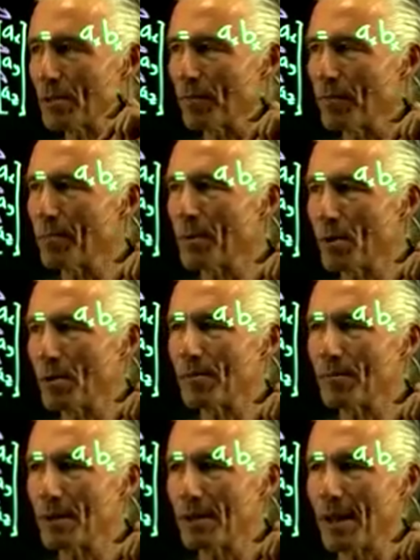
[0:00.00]
flip the order
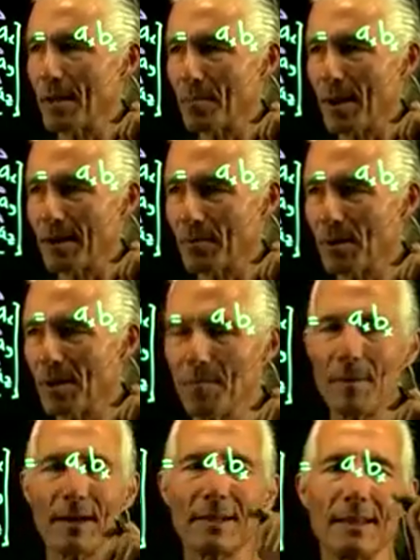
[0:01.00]
for a dot product. We'll come
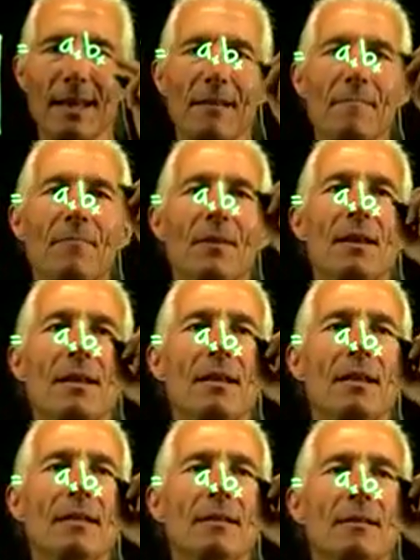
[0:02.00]
back to that.
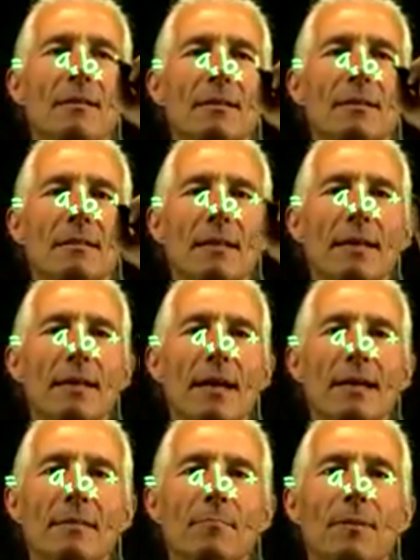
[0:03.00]
So it's just
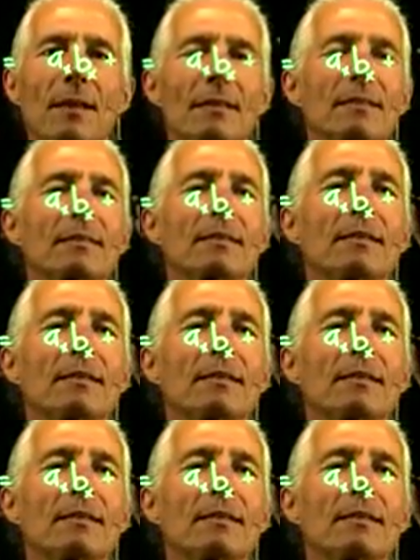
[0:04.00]
ax plus